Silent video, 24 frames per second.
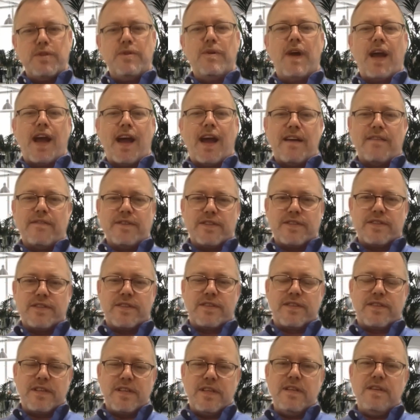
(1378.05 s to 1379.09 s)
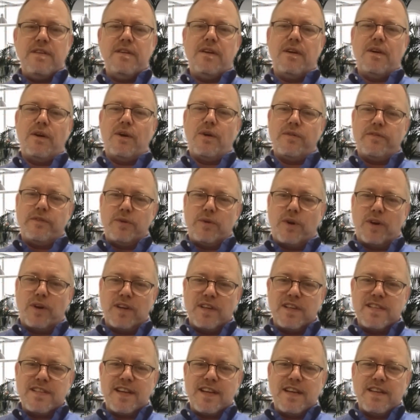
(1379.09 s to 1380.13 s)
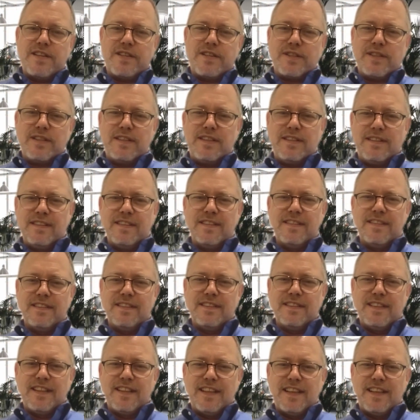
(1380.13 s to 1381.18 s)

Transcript: you have as a CEO of an organization. Yeah.